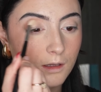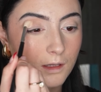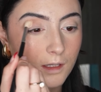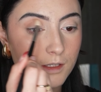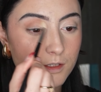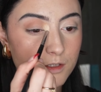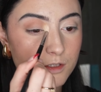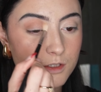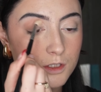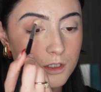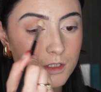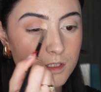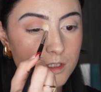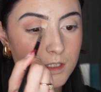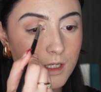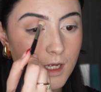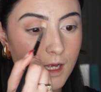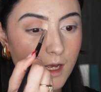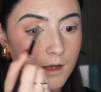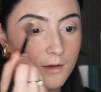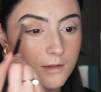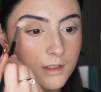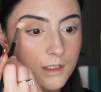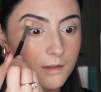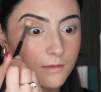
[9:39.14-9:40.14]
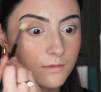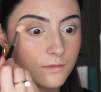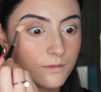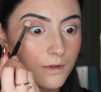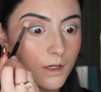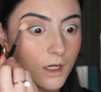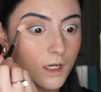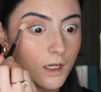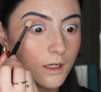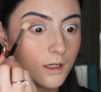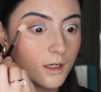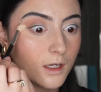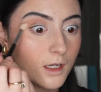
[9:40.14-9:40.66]
let's just have some
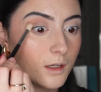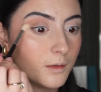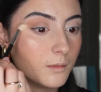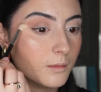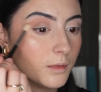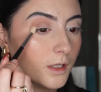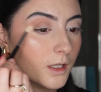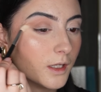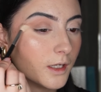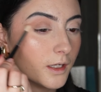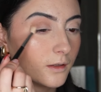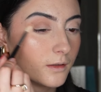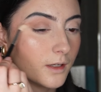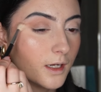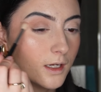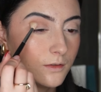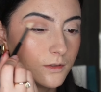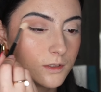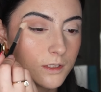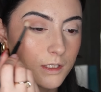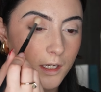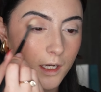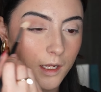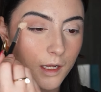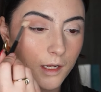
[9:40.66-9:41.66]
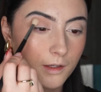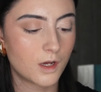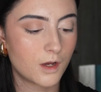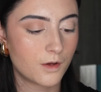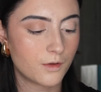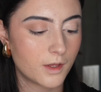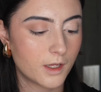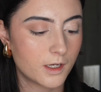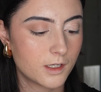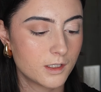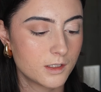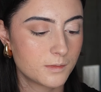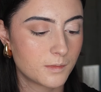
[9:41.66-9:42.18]
fun and play around today. Well,
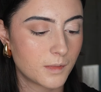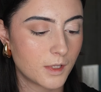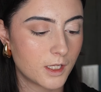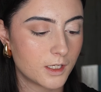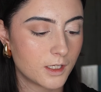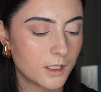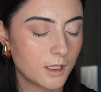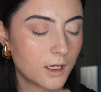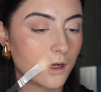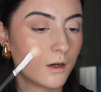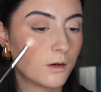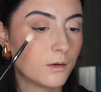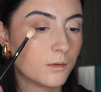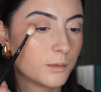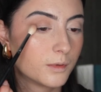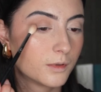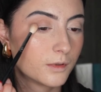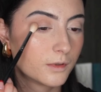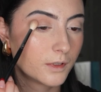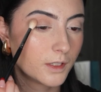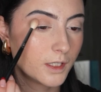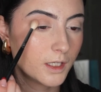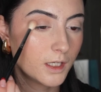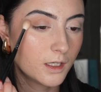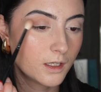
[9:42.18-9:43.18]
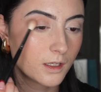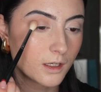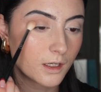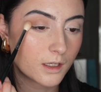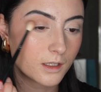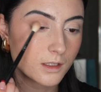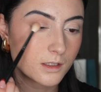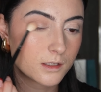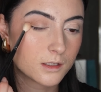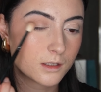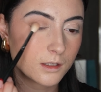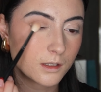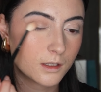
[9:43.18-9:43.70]
that is blending out pretty
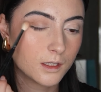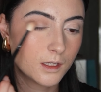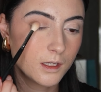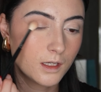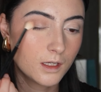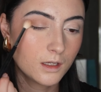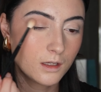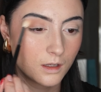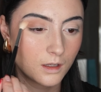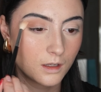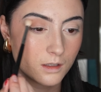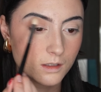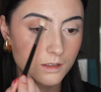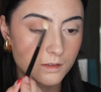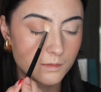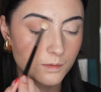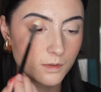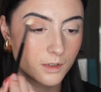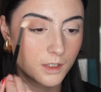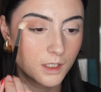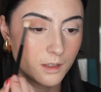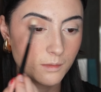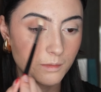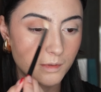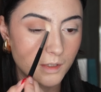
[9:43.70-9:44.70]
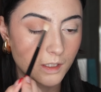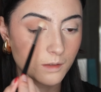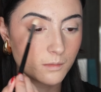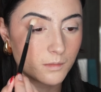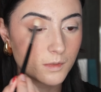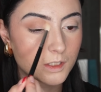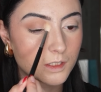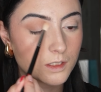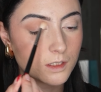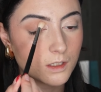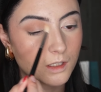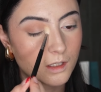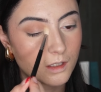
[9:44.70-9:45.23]
nicely. It's pretty
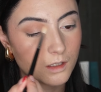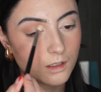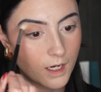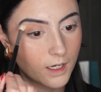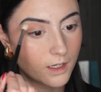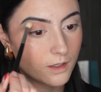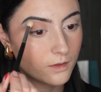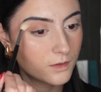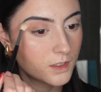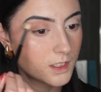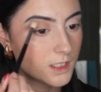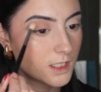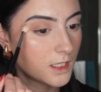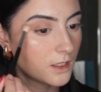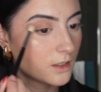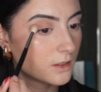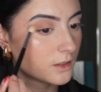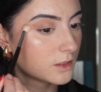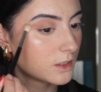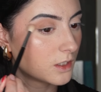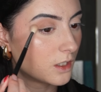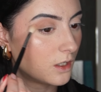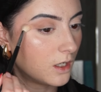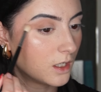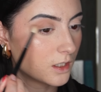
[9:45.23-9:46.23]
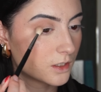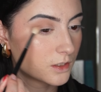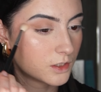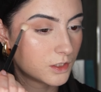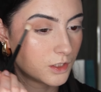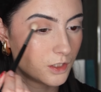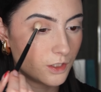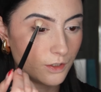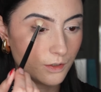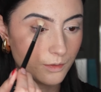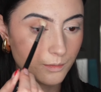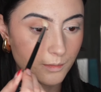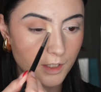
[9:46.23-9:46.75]
pigmented. I don't see her talk
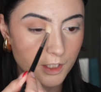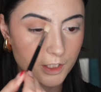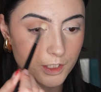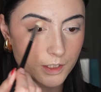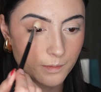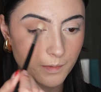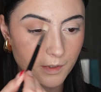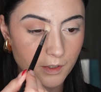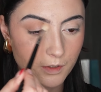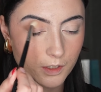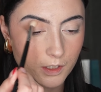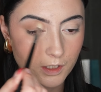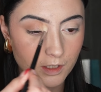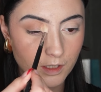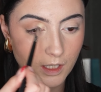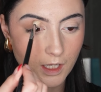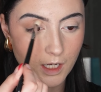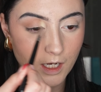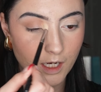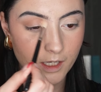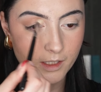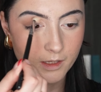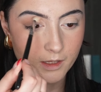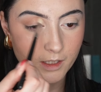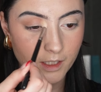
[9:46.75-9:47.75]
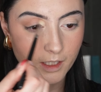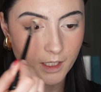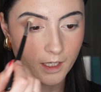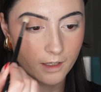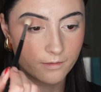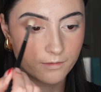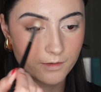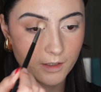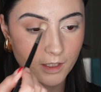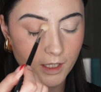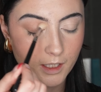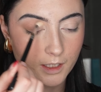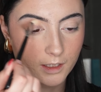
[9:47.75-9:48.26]
too much about her line. Like I
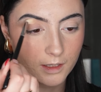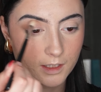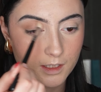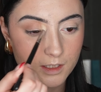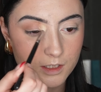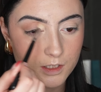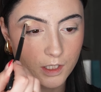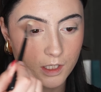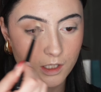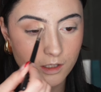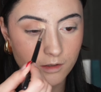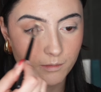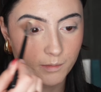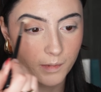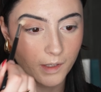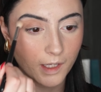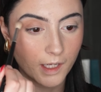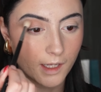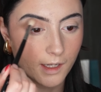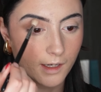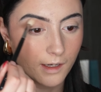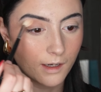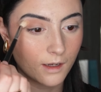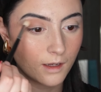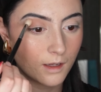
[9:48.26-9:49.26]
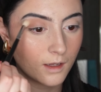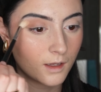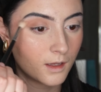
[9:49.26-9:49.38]
feel like this could have been